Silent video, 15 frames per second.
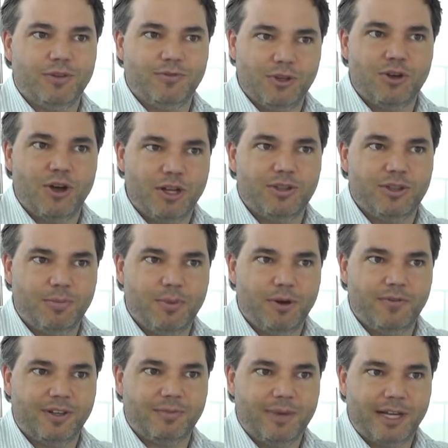If you're not the
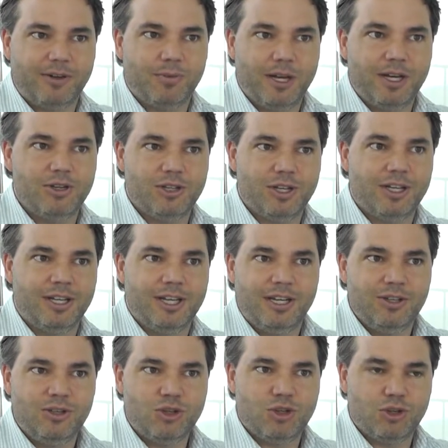perfect
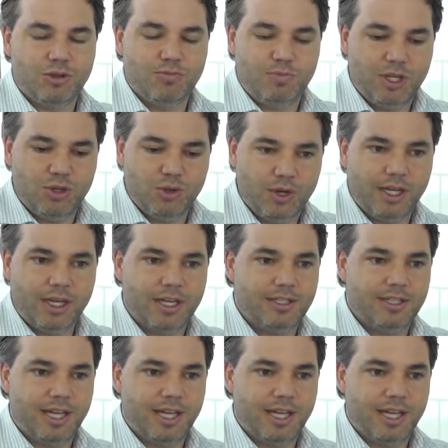micromanager, you shouldn't be doing it,